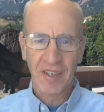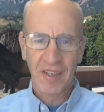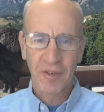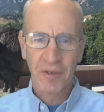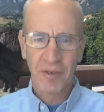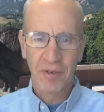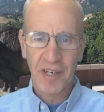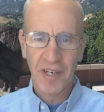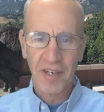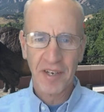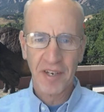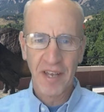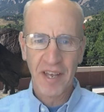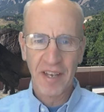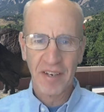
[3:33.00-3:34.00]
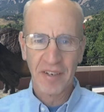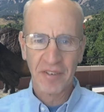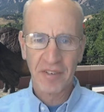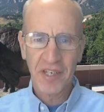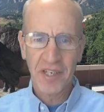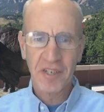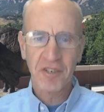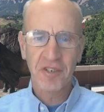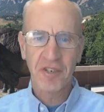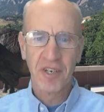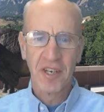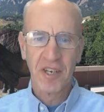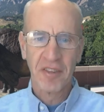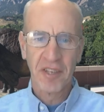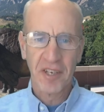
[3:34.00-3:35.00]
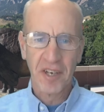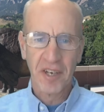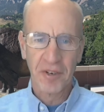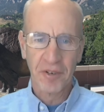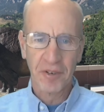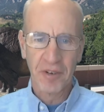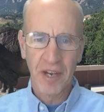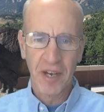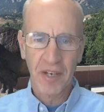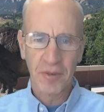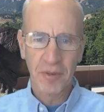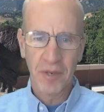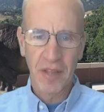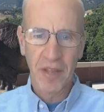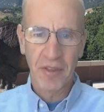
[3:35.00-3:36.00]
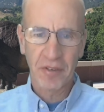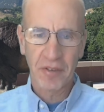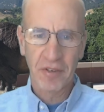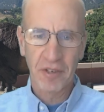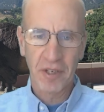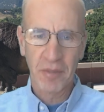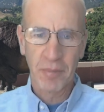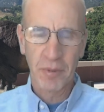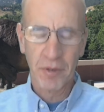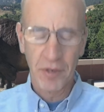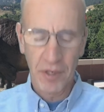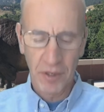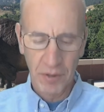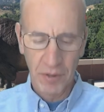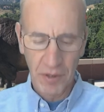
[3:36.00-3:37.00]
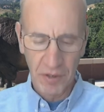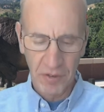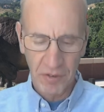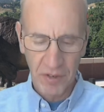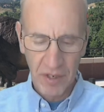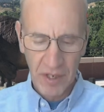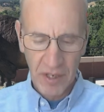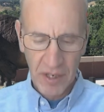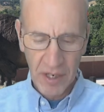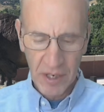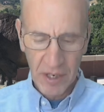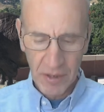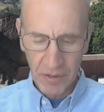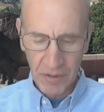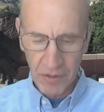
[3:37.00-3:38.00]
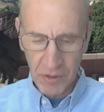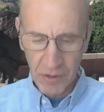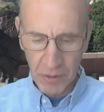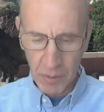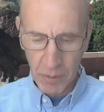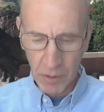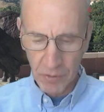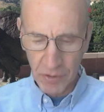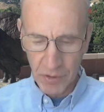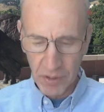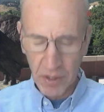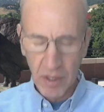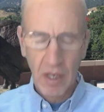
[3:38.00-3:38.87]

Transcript: created and teach the undergraduate ethics and computing course here at CU Boulder.